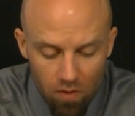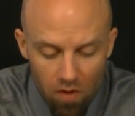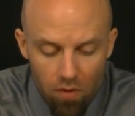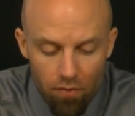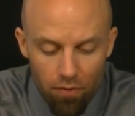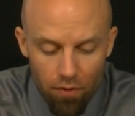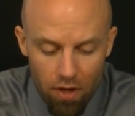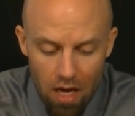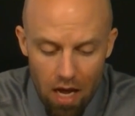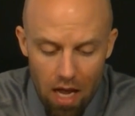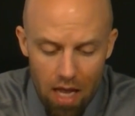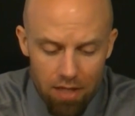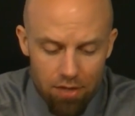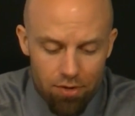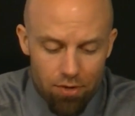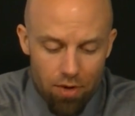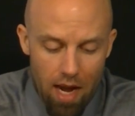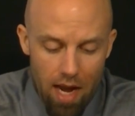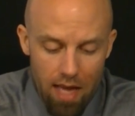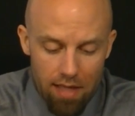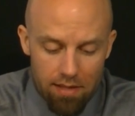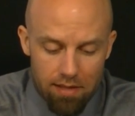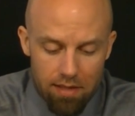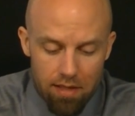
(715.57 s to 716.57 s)
For
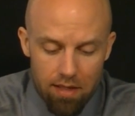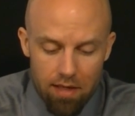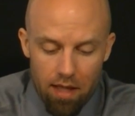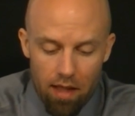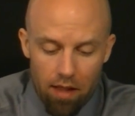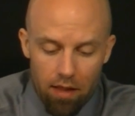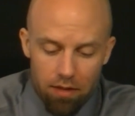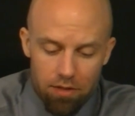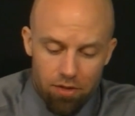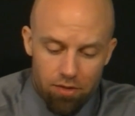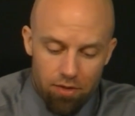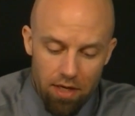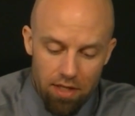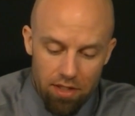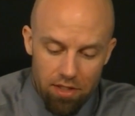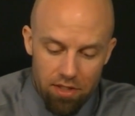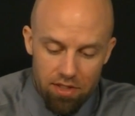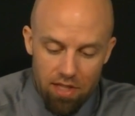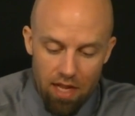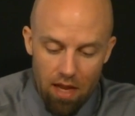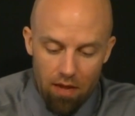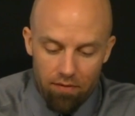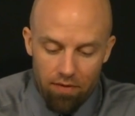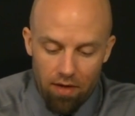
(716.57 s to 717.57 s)
contrast, and to illustrate
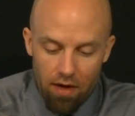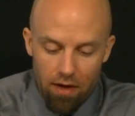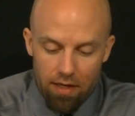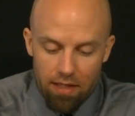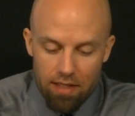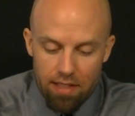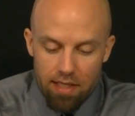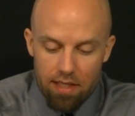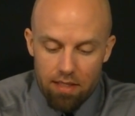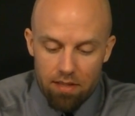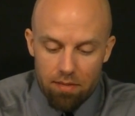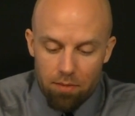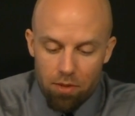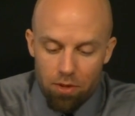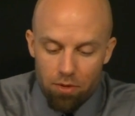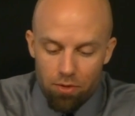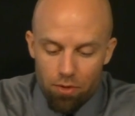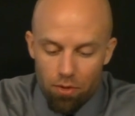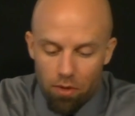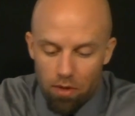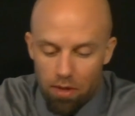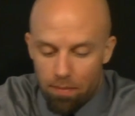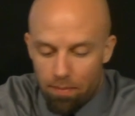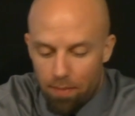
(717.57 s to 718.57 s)
just how varied deism can
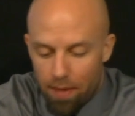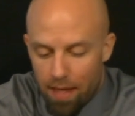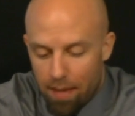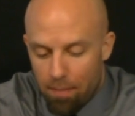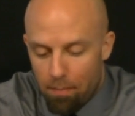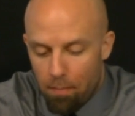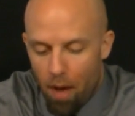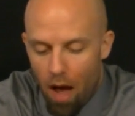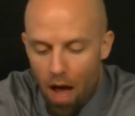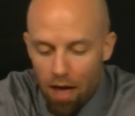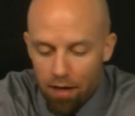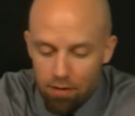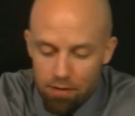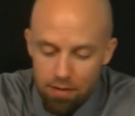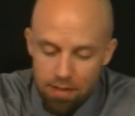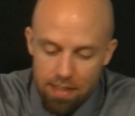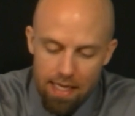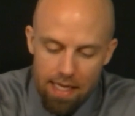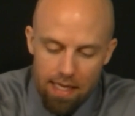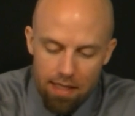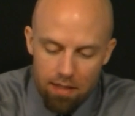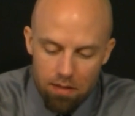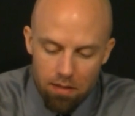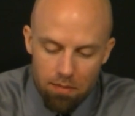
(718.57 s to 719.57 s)
truly be, modern
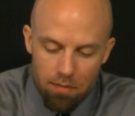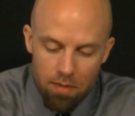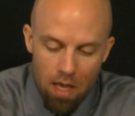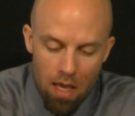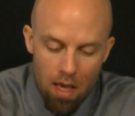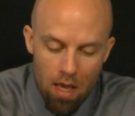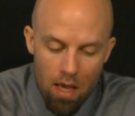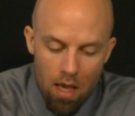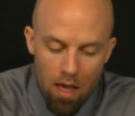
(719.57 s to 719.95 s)
deism